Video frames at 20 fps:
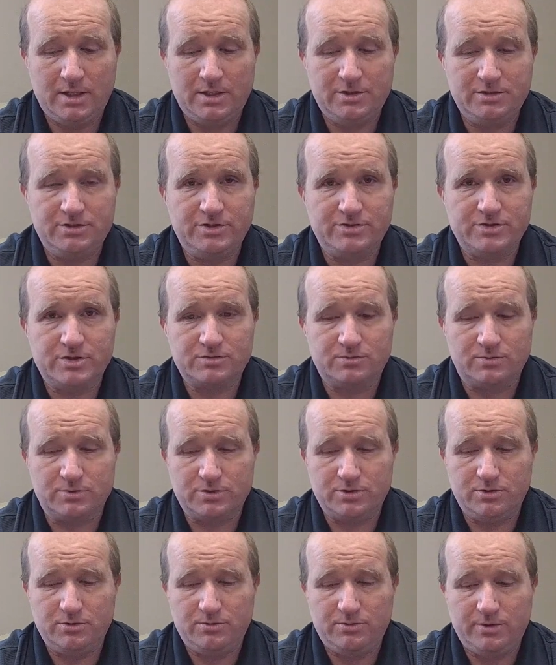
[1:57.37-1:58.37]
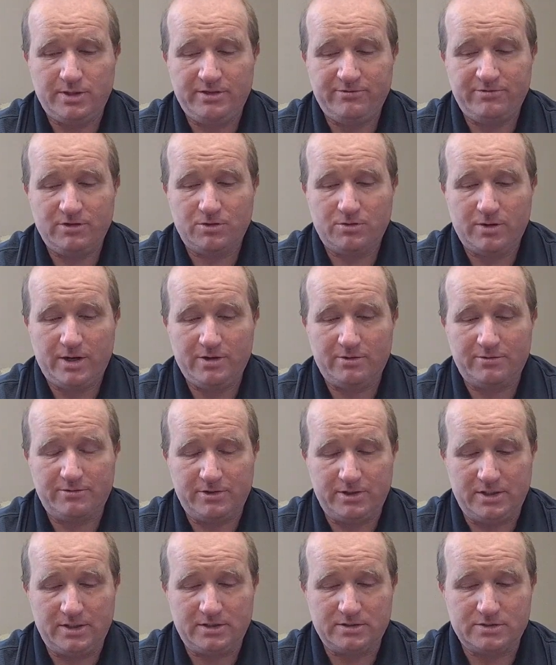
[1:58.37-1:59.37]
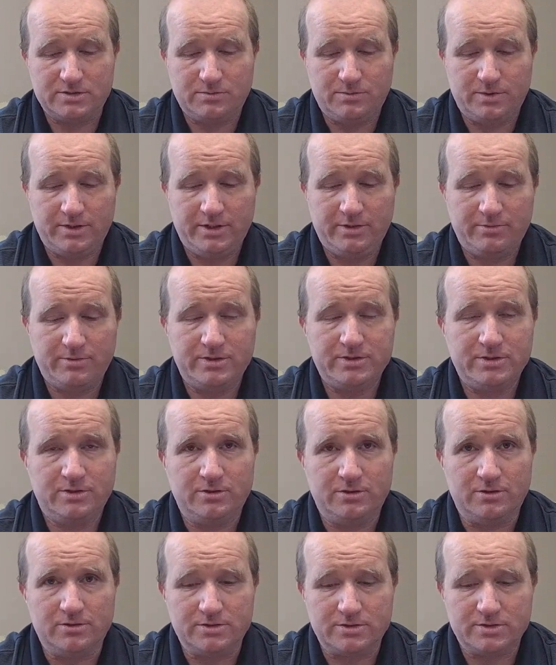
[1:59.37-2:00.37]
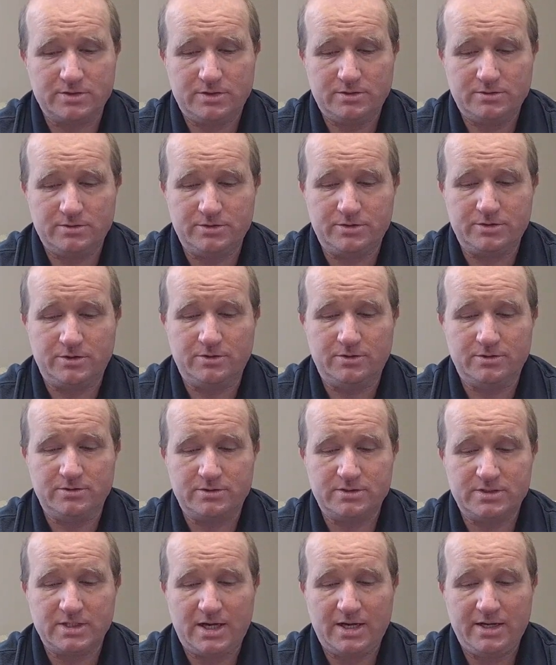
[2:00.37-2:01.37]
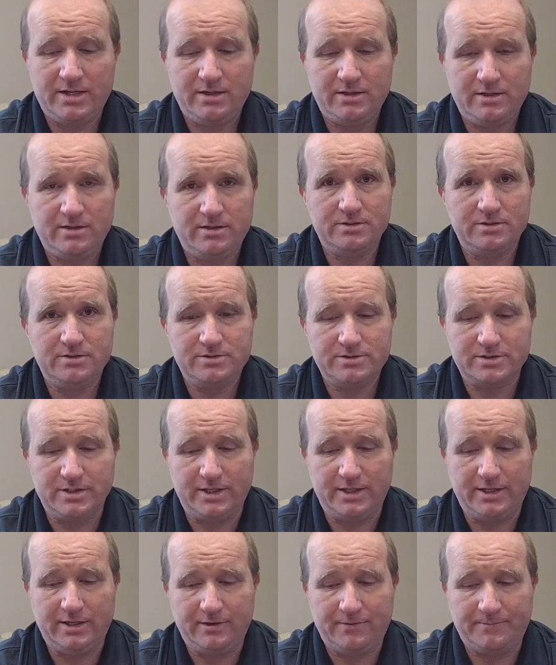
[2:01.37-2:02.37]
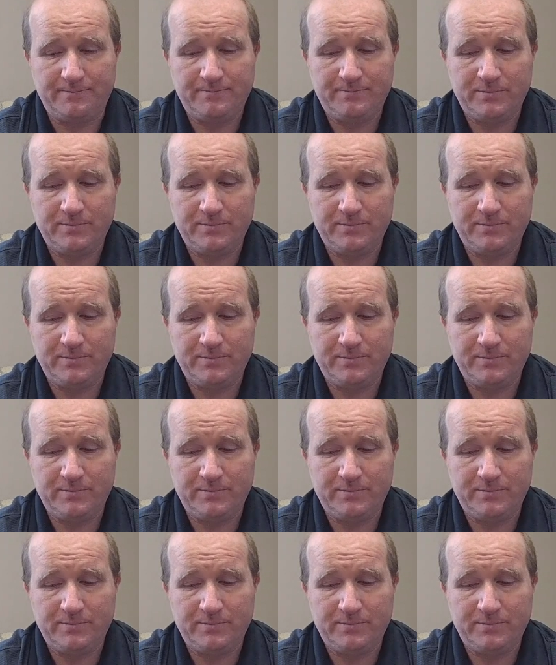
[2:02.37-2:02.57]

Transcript: Jesus will do even greater things when he returns to turn sighing singing